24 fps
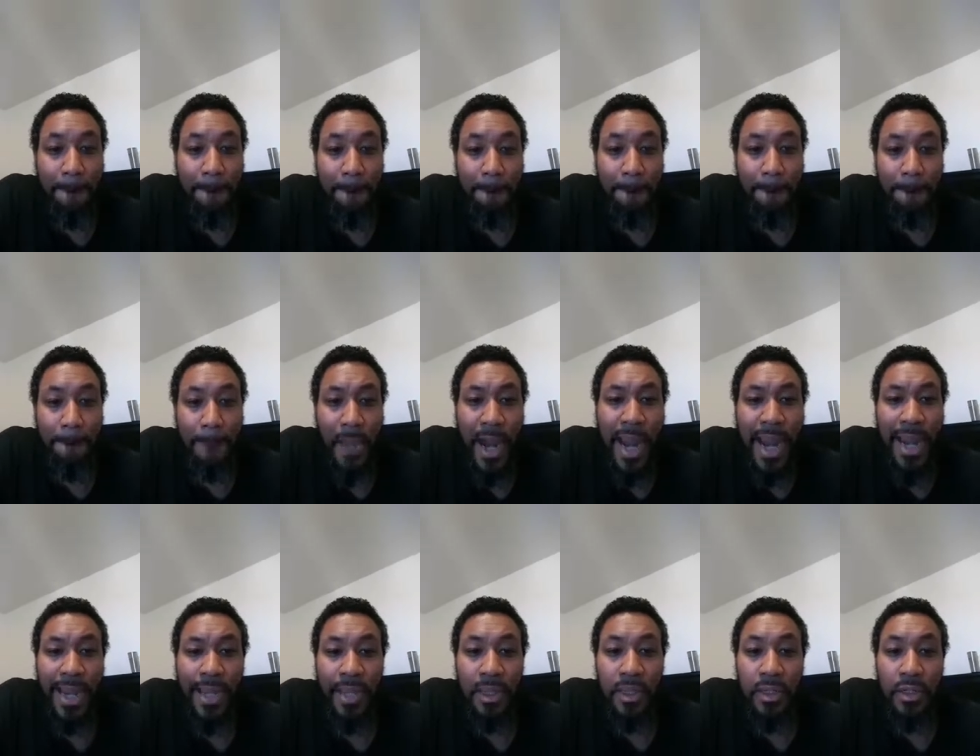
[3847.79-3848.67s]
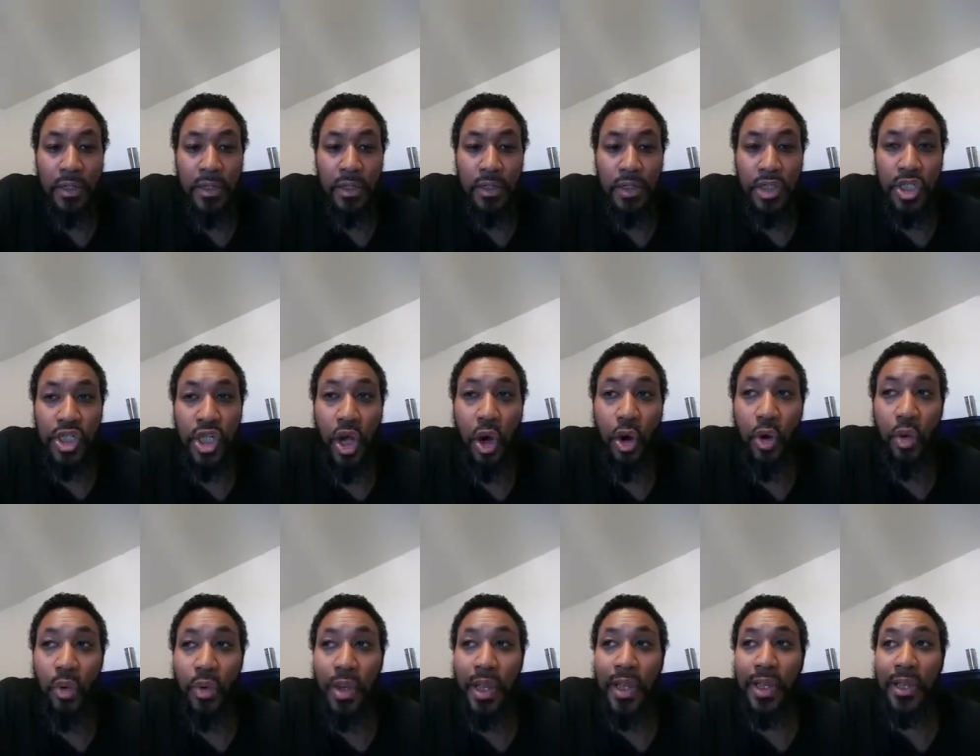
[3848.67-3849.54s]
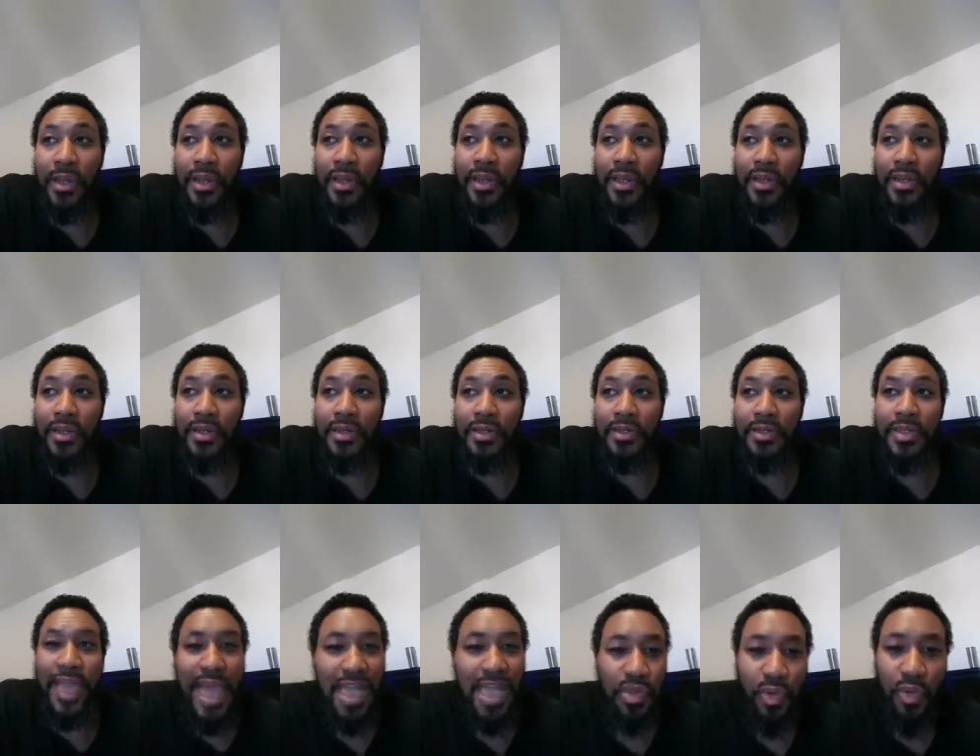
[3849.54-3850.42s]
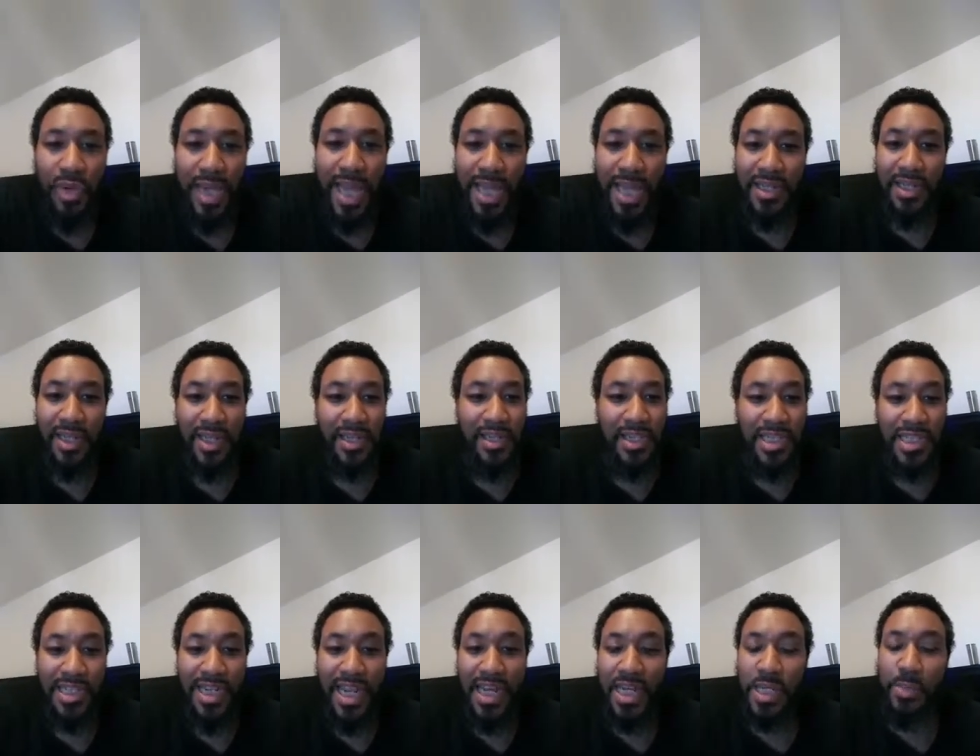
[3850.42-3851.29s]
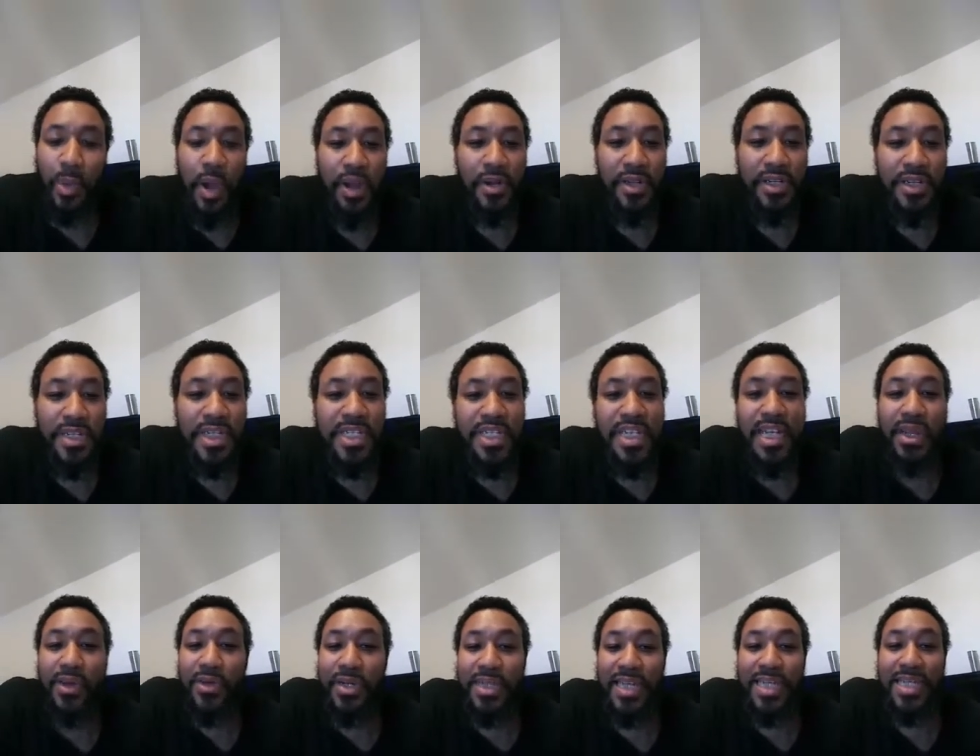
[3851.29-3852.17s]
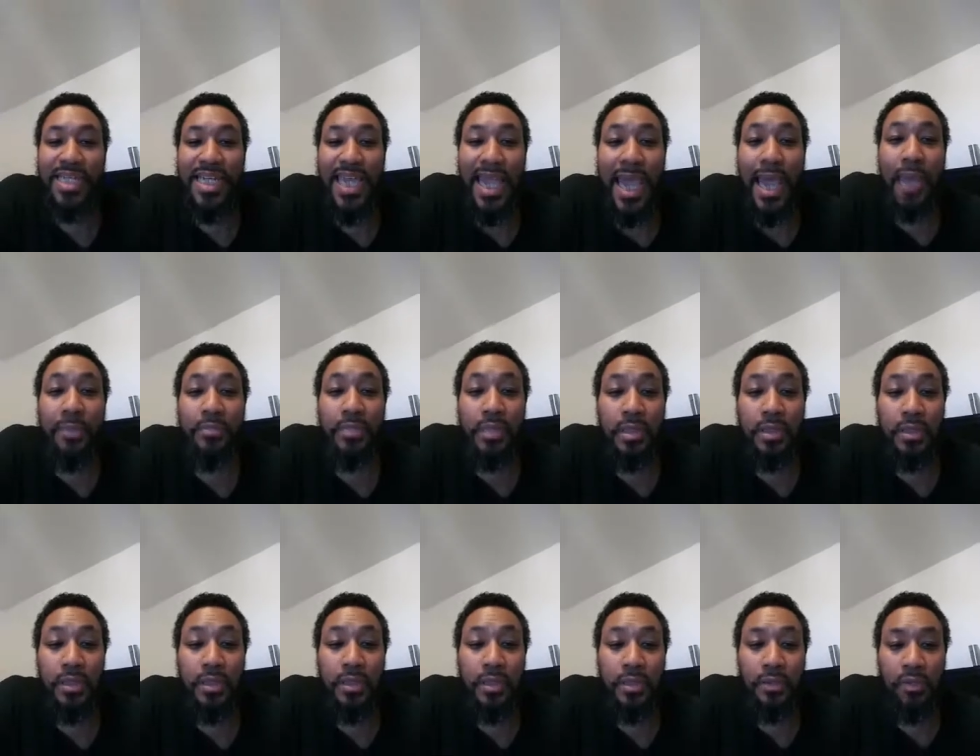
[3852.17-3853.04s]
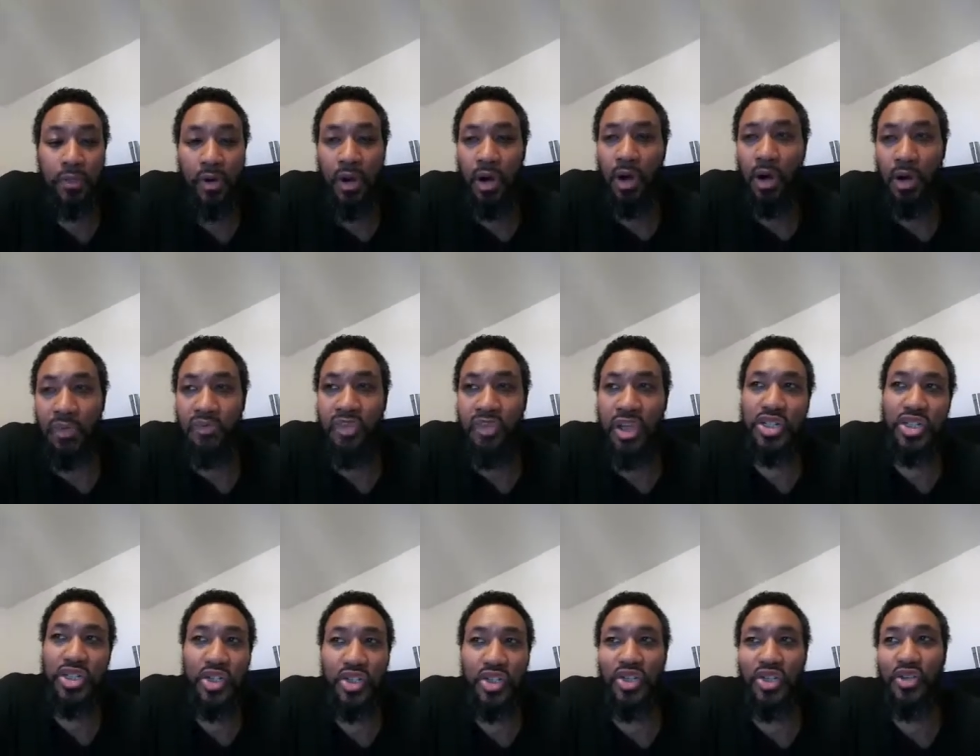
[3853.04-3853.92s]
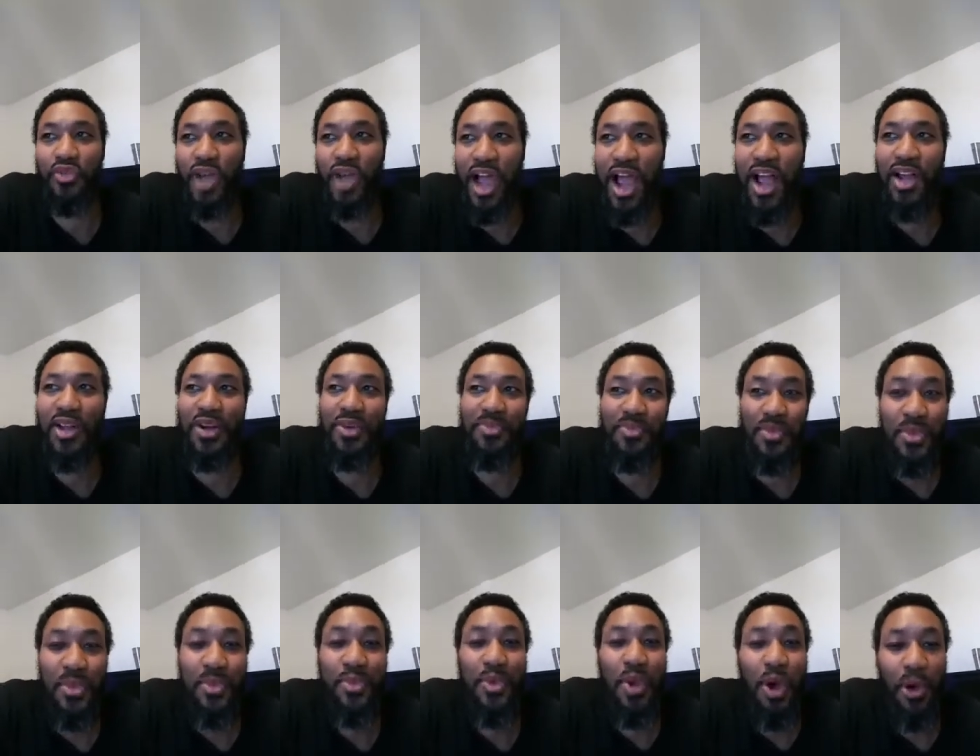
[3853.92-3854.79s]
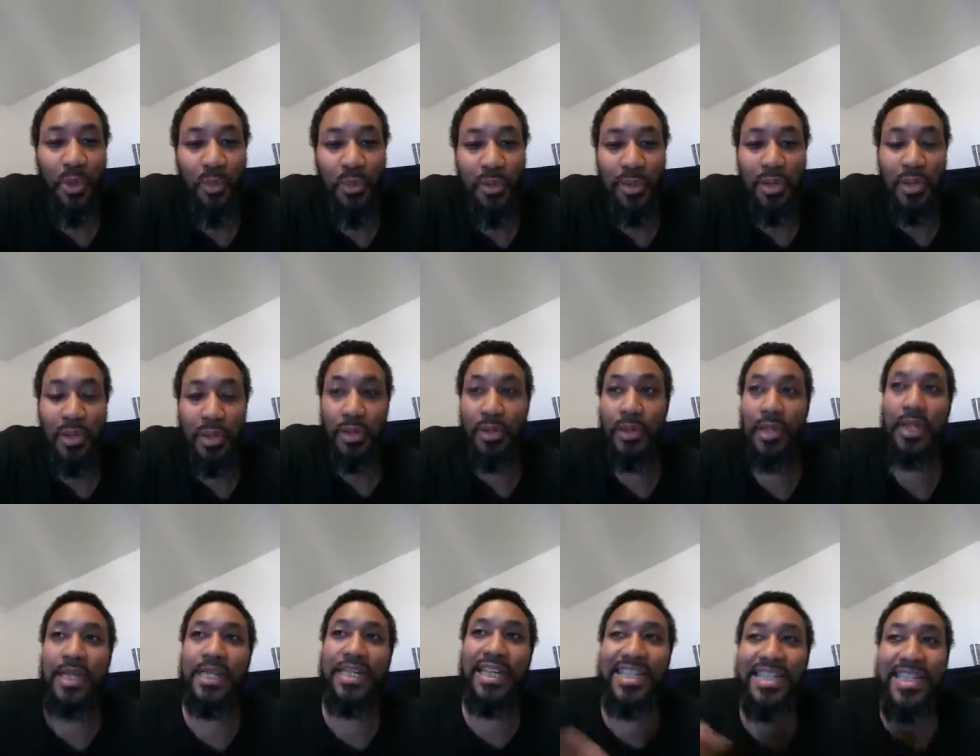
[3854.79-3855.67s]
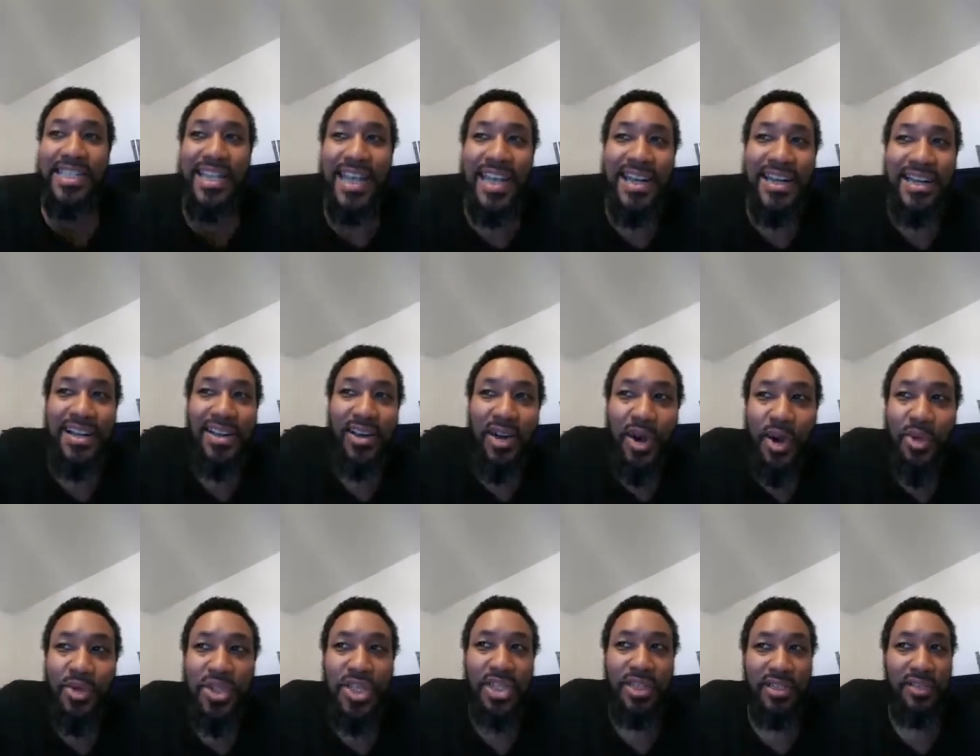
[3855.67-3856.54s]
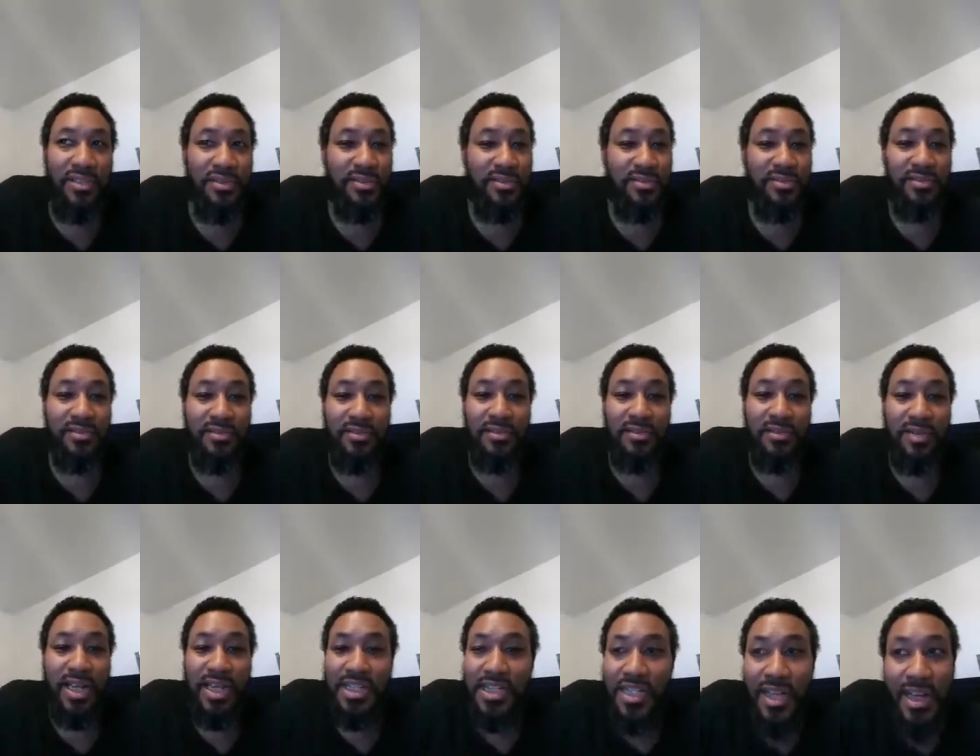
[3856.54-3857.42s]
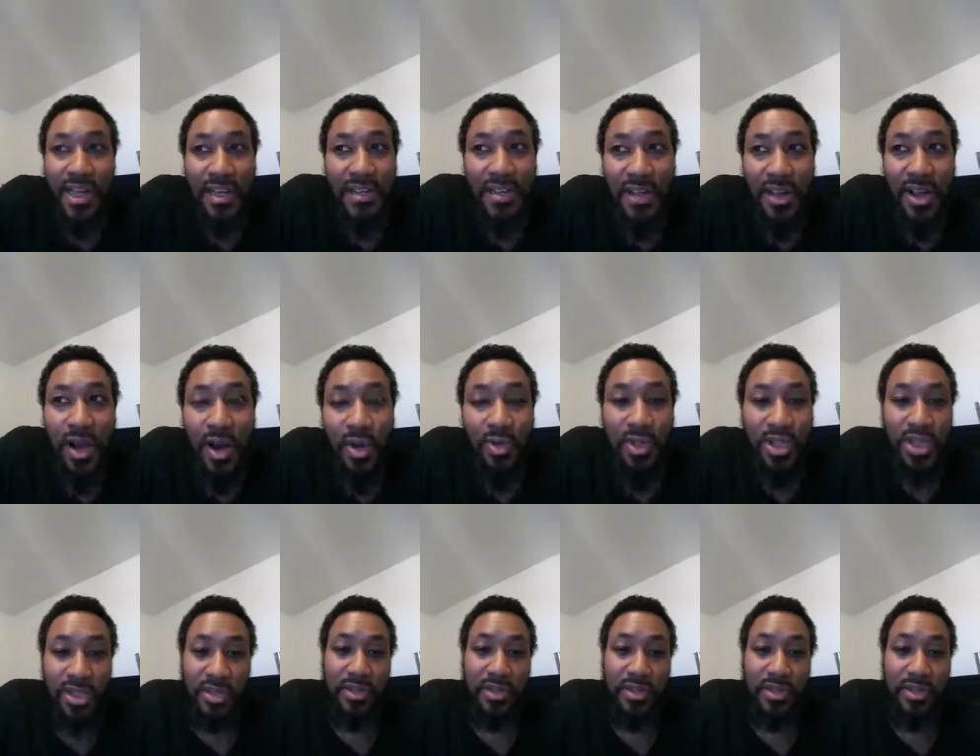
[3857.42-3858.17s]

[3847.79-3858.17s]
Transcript: Right? So, that's what we got to understand as part of the secret that's kept. Well, if that's a secret, how come you know? Because I studied the culture. I studied their culture.